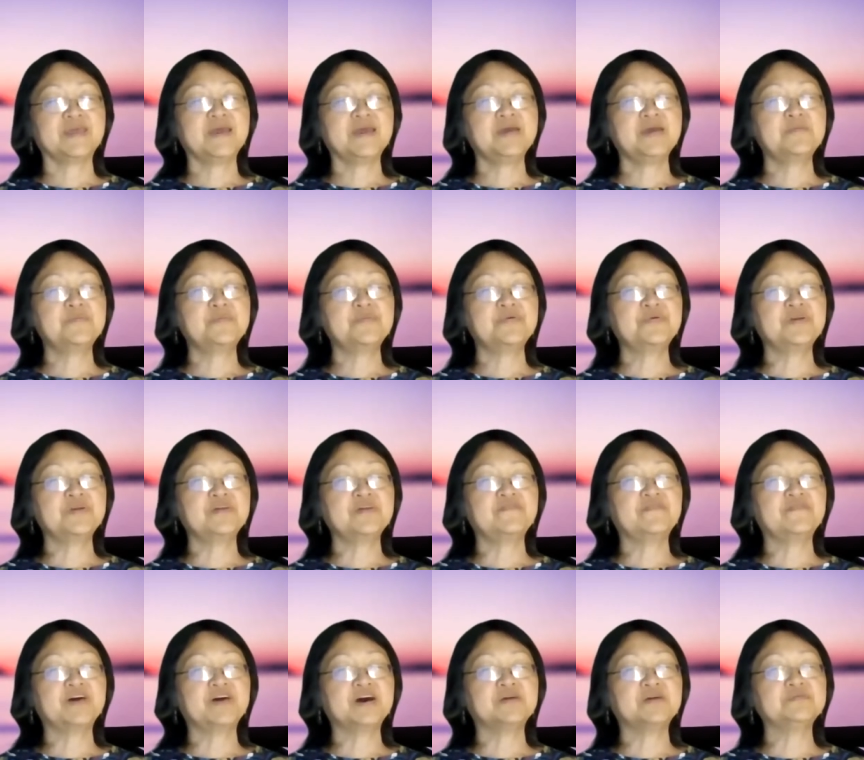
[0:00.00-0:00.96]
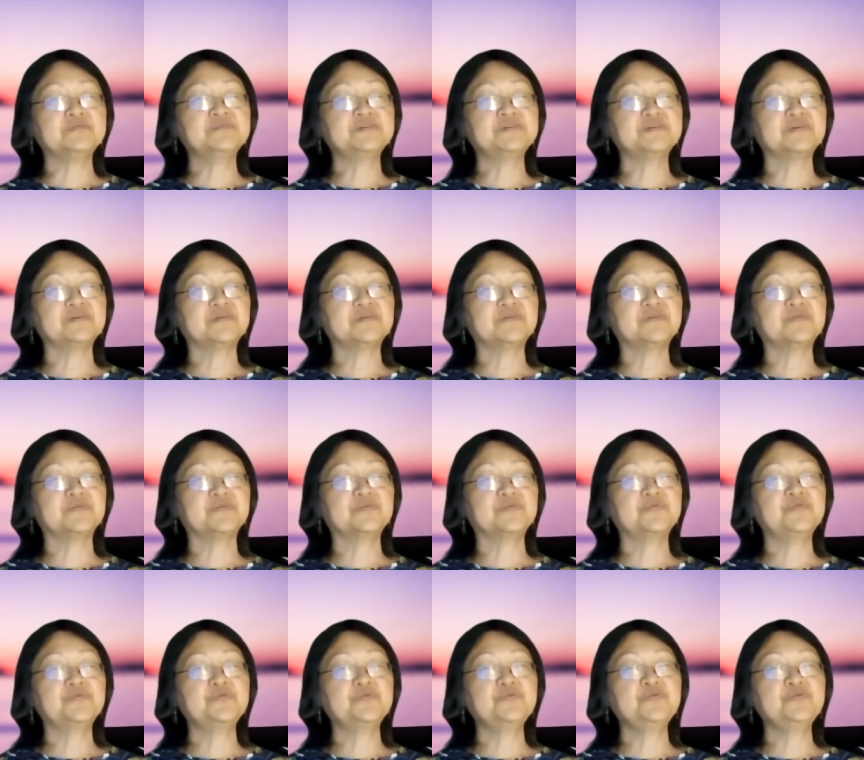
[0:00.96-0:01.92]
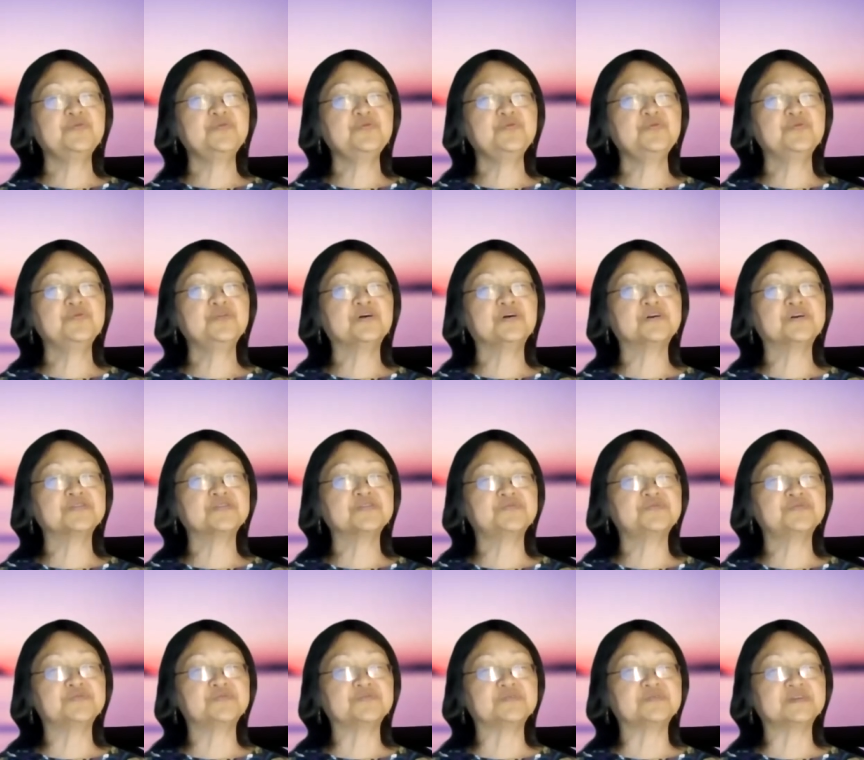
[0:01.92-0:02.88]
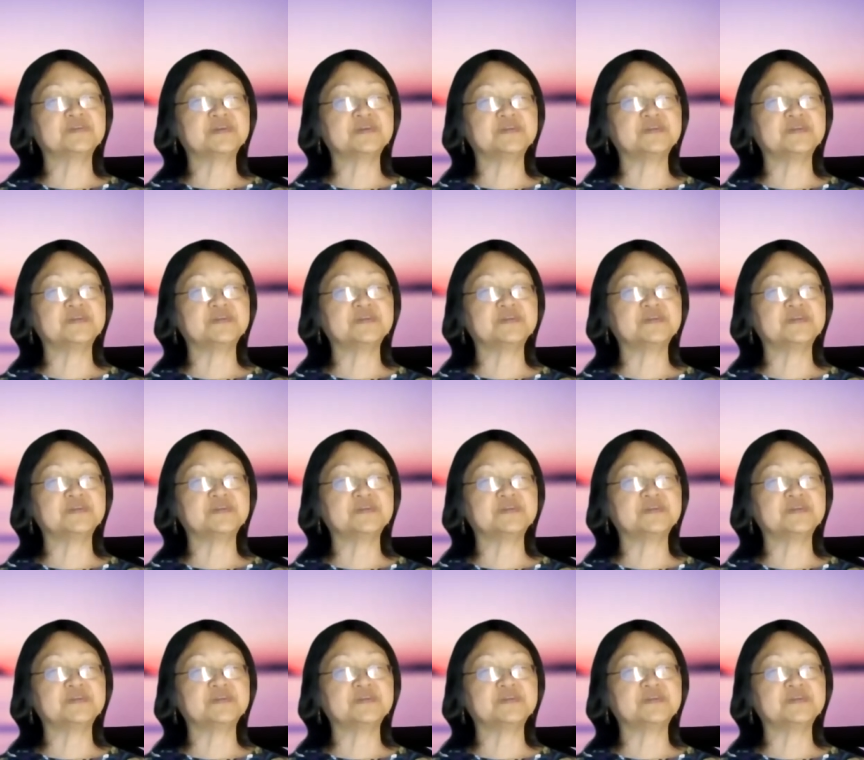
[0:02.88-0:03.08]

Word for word: And breathe out through your nostrils